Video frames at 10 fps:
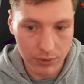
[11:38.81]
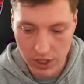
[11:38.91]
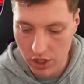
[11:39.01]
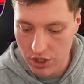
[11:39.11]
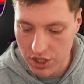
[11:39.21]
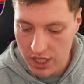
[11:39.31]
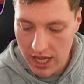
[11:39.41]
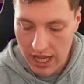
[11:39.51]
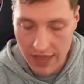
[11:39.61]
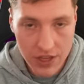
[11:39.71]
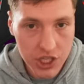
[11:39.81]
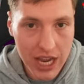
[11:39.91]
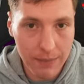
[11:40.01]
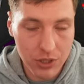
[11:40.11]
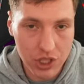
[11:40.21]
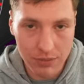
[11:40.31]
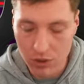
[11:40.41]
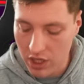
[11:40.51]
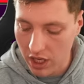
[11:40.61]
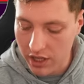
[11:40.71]
because in the championship,
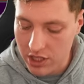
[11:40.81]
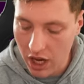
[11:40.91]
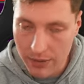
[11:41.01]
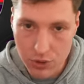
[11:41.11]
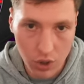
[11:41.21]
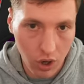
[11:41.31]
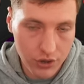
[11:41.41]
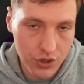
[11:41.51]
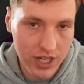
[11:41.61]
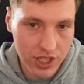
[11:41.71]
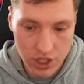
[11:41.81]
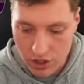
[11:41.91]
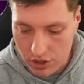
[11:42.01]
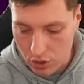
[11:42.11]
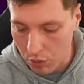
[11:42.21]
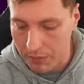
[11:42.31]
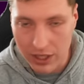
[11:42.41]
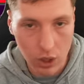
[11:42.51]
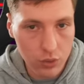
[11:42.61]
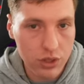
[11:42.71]
there was a lot of times you're on transitions or when
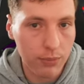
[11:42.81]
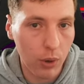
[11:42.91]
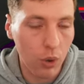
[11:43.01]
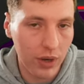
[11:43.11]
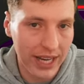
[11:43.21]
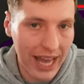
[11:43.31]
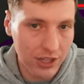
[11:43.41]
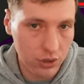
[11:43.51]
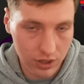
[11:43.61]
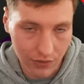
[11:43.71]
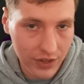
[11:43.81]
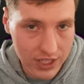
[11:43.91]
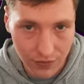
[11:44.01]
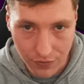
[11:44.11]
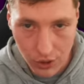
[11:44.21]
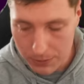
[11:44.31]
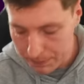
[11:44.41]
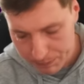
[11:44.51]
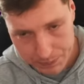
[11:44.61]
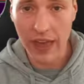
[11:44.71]
we lose the ball in our sort of defensive
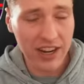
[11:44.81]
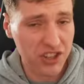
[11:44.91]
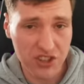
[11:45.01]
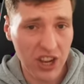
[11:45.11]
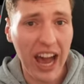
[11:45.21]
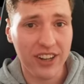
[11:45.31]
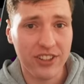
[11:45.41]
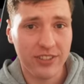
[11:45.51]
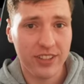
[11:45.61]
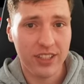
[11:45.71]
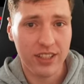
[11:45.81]
third, they just sucked